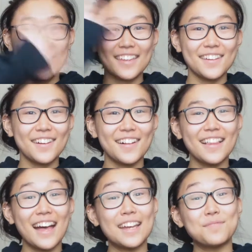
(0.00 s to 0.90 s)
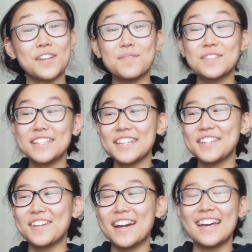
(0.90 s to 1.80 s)
Hey y'all, I'm coming to
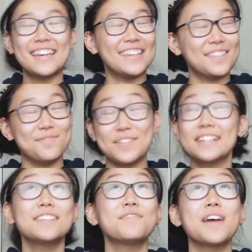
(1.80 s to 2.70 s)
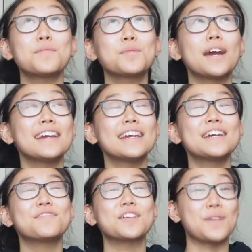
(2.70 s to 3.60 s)
you in the middle of
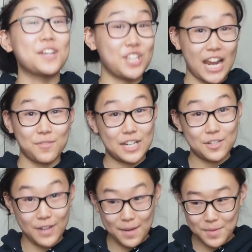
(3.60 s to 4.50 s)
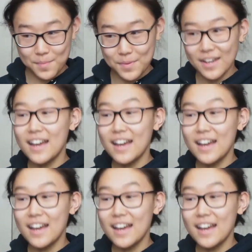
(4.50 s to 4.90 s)
February with my January wrap-up.